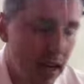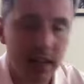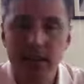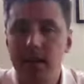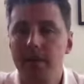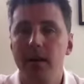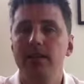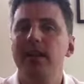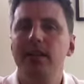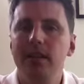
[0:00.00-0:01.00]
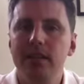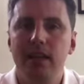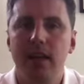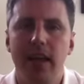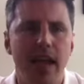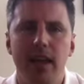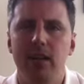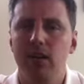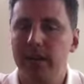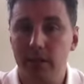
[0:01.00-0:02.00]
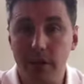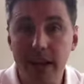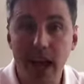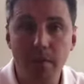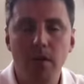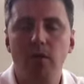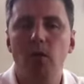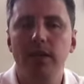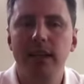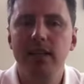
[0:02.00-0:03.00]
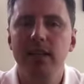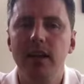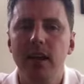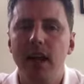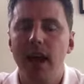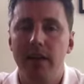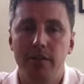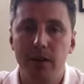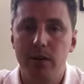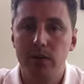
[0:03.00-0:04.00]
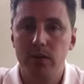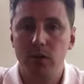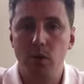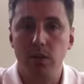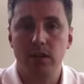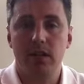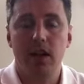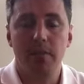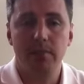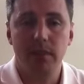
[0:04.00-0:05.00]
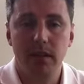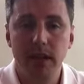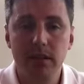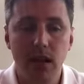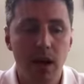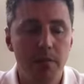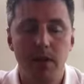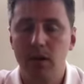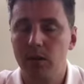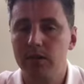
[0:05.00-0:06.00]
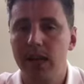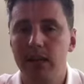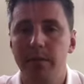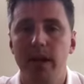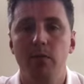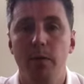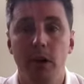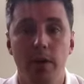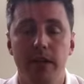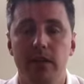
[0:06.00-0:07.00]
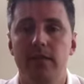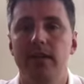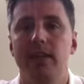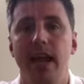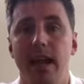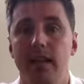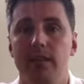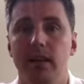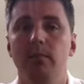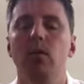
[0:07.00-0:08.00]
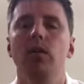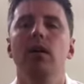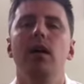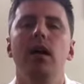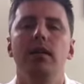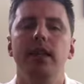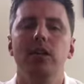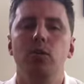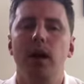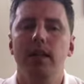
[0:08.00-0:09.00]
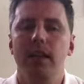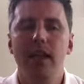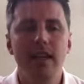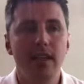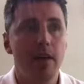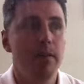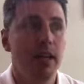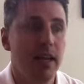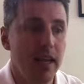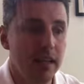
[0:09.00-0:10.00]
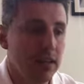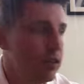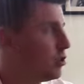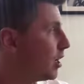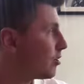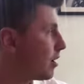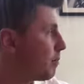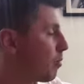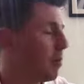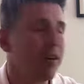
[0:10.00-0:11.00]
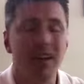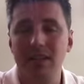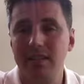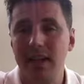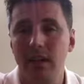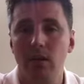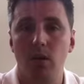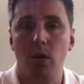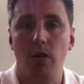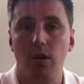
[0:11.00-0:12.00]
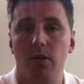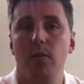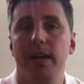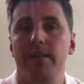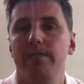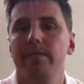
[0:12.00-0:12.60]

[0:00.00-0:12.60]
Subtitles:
seminar attendees can get a recap of what they did. And for anyone else who wants to come next time, contact me. We'll be going into this and a ton more. Next one is happening in January, probably around the 2nd or 3rd week.